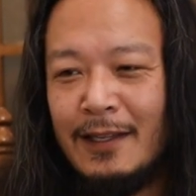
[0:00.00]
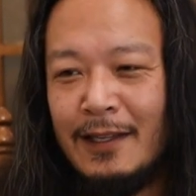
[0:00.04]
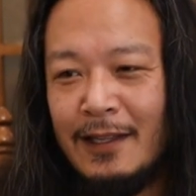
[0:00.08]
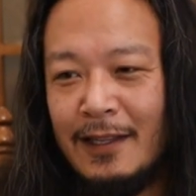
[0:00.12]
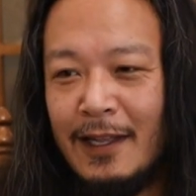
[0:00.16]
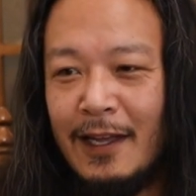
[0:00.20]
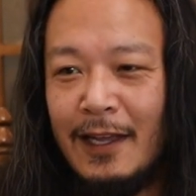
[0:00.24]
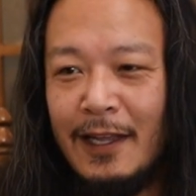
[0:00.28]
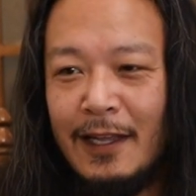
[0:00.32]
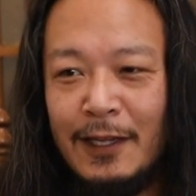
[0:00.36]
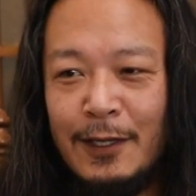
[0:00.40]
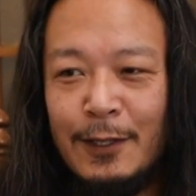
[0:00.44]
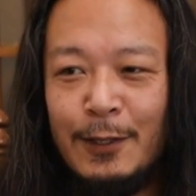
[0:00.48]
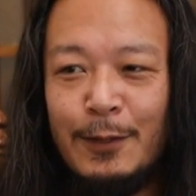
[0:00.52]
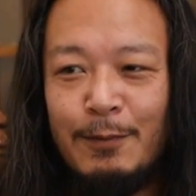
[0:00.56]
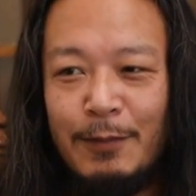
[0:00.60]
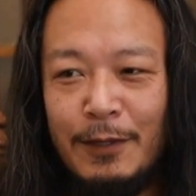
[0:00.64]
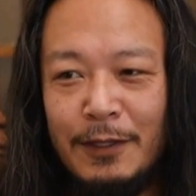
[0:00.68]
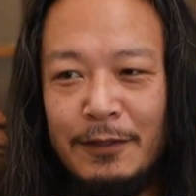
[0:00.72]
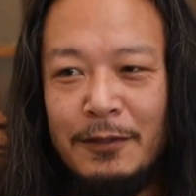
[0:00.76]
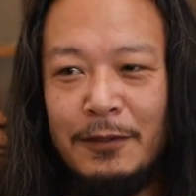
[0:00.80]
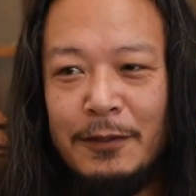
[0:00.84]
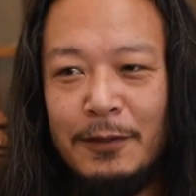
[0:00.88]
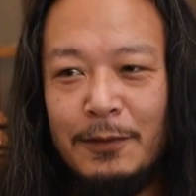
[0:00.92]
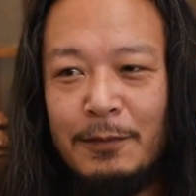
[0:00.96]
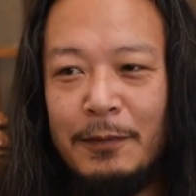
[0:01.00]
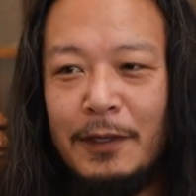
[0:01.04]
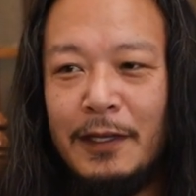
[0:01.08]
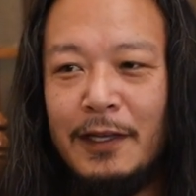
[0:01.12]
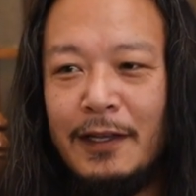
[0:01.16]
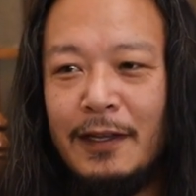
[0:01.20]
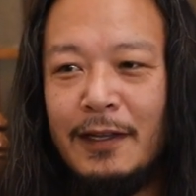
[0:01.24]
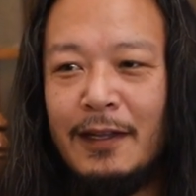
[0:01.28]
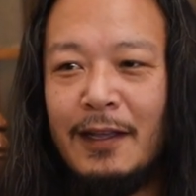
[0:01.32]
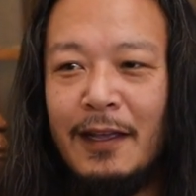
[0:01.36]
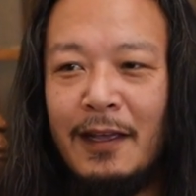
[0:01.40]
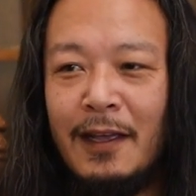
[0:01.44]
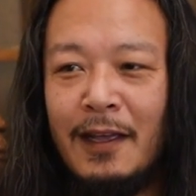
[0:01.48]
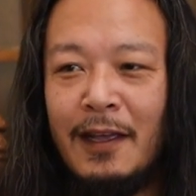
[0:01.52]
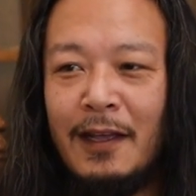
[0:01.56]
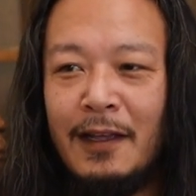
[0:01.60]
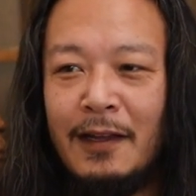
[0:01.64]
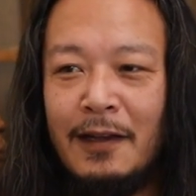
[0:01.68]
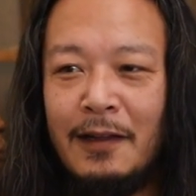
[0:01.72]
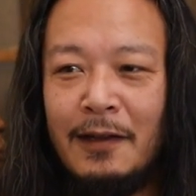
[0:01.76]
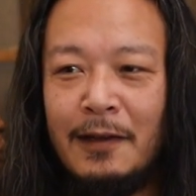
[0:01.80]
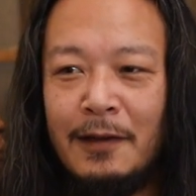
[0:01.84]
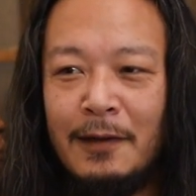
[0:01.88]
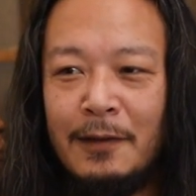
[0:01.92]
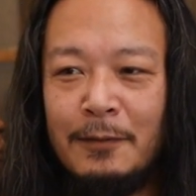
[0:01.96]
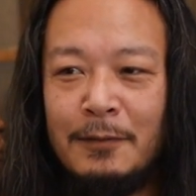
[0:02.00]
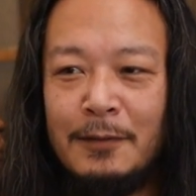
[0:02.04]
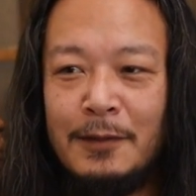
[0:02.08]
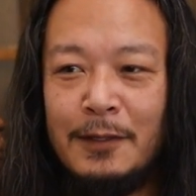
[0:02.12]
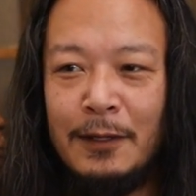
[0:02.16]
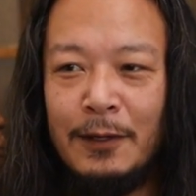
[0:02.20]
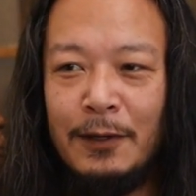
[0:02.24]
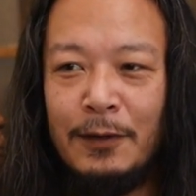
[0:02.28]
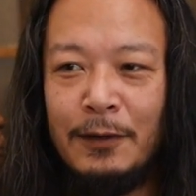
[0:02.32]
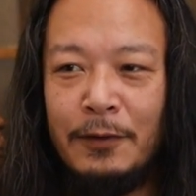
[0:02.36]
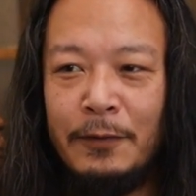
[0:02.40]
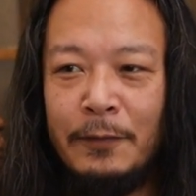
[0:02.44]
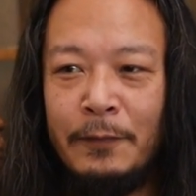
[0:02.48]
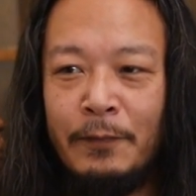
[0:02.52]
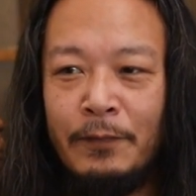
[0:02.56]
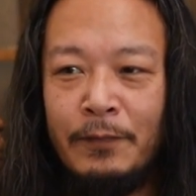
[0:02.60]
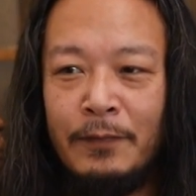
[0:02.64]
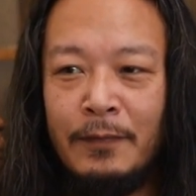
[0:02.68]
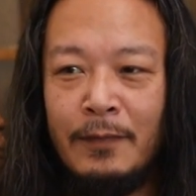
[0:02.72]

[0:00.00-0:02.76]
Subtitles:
Like it could be too big, and so